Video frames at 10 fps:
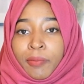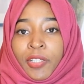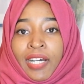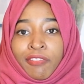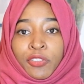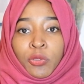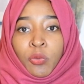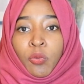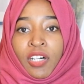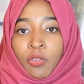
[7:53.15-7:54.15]
you have to
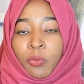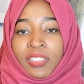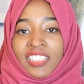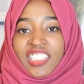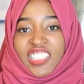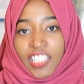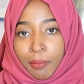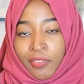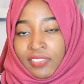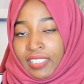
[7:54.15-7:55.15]
work with
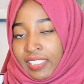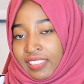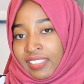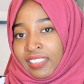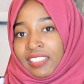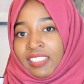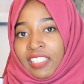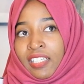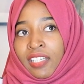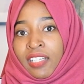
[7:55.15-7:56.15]
some of the
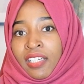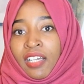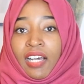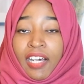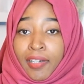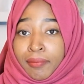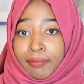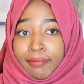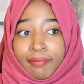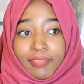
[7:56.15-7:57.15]
existing
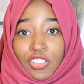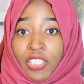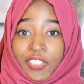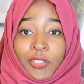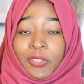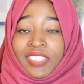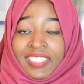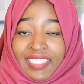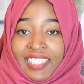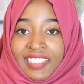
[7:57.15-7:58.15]
structural
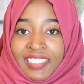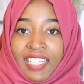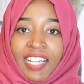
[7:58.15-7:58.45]
designs.